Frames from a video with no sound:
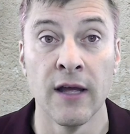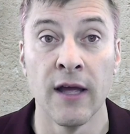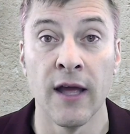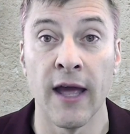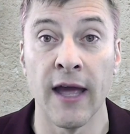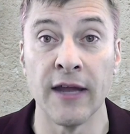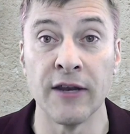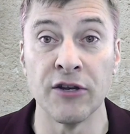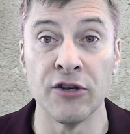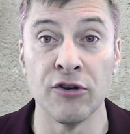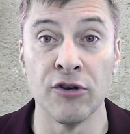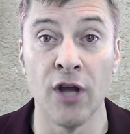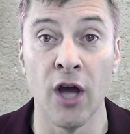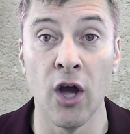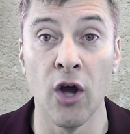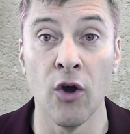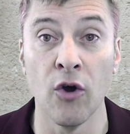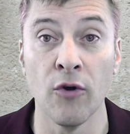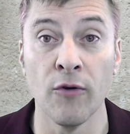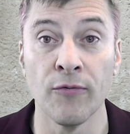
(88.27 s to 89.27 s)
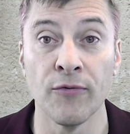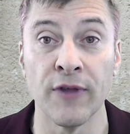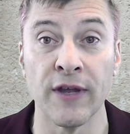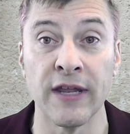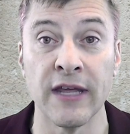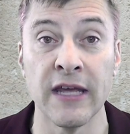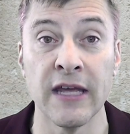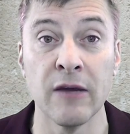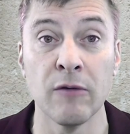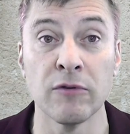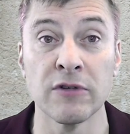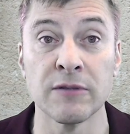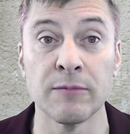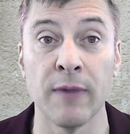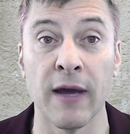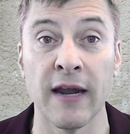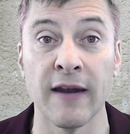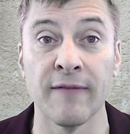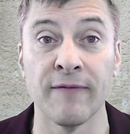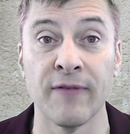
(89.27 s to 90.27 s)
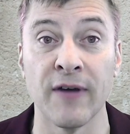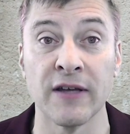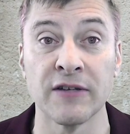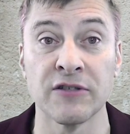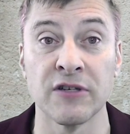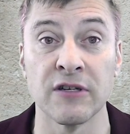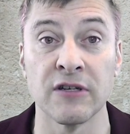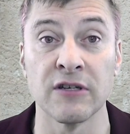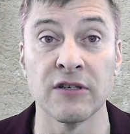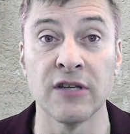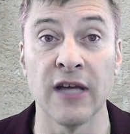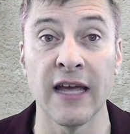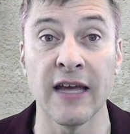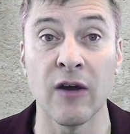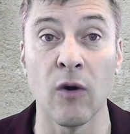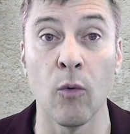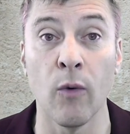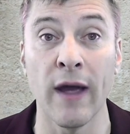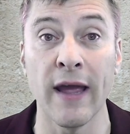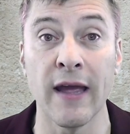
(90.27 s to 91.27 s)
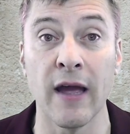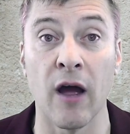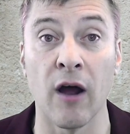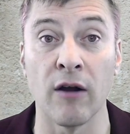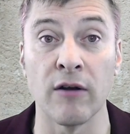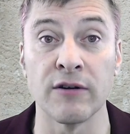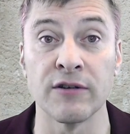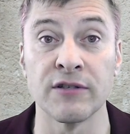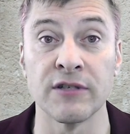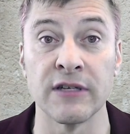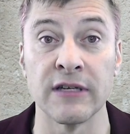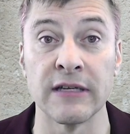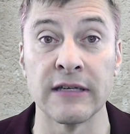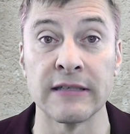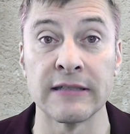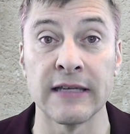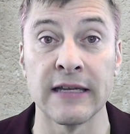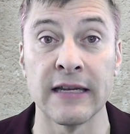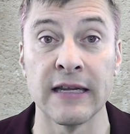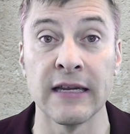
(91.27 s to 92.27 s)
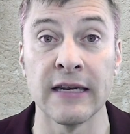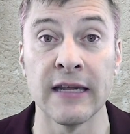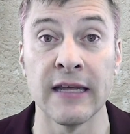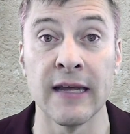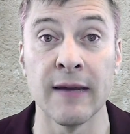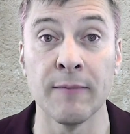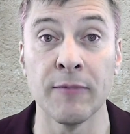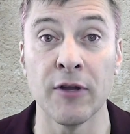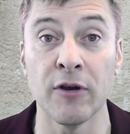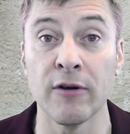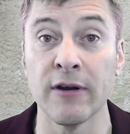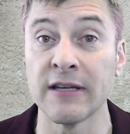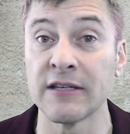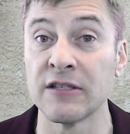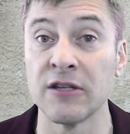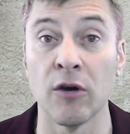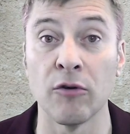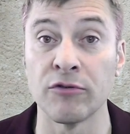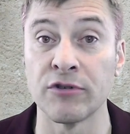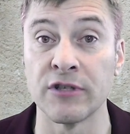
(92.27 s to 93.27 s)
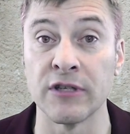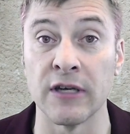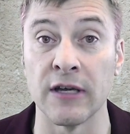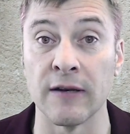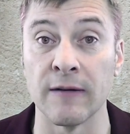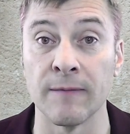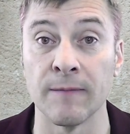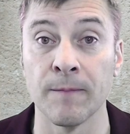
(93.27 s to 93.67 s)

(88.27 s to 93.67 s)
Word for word: And you know that he was manifested to take away our sins, and in him there is no sin.